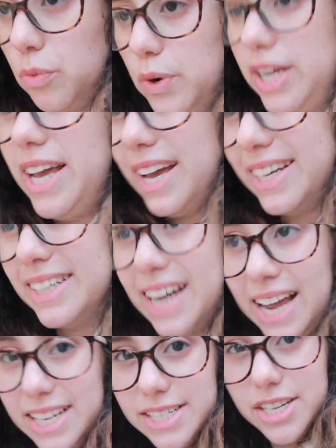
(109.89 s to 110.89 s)

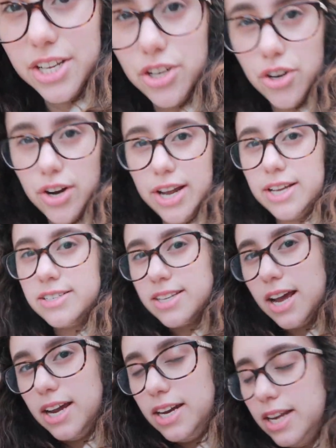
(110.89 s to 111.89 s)
reignite your
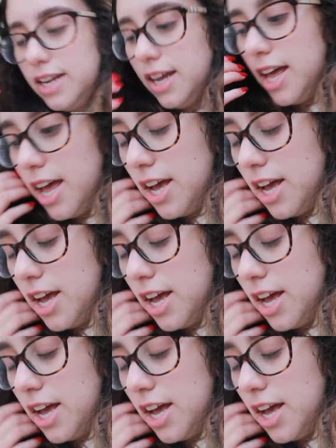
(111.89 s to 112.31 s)
anxiety.